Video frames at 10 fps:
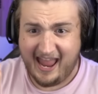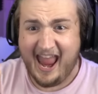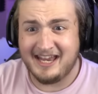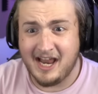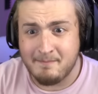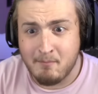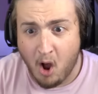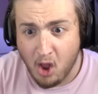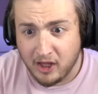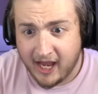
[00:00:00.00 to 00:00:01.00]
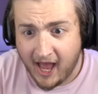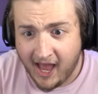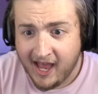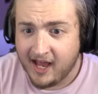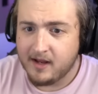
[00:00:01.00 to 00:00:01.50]
And a
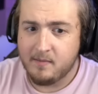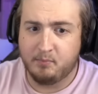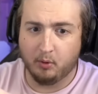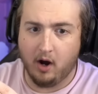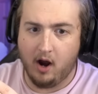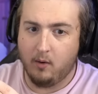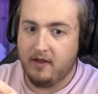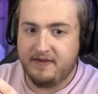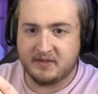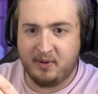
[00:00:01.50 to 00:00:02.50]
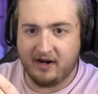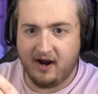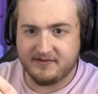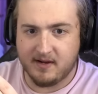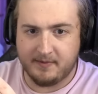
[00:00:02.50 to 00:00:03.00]
Molga? Bro, this better
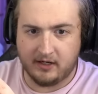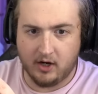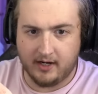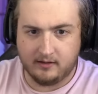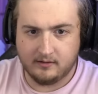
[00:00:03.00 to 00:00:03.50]
have something good.